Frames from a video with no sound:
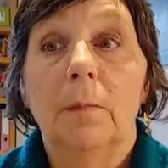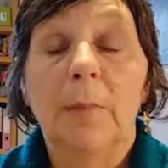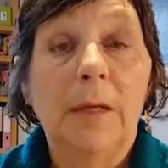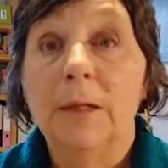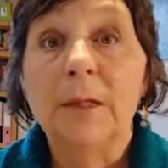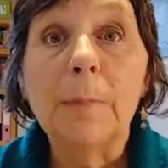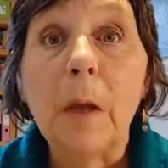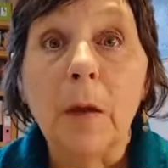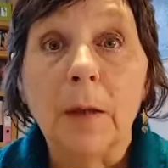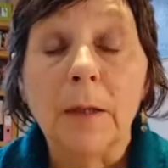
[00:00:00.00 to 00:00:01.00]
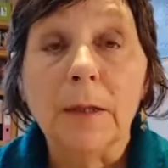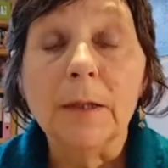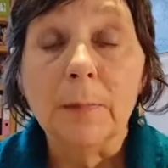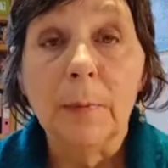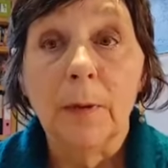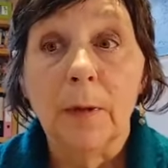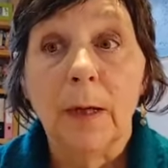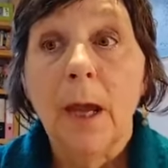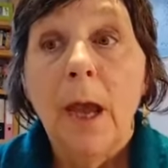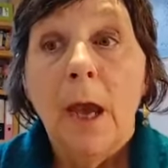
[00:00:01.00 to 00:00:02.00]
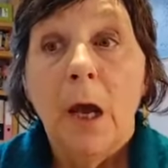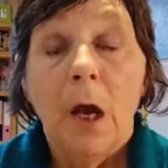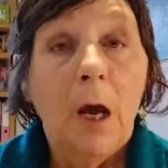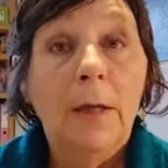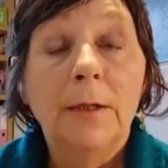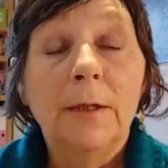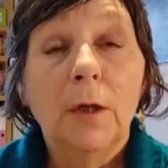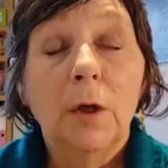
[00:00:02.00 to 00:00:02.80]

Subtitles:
be inspired by. And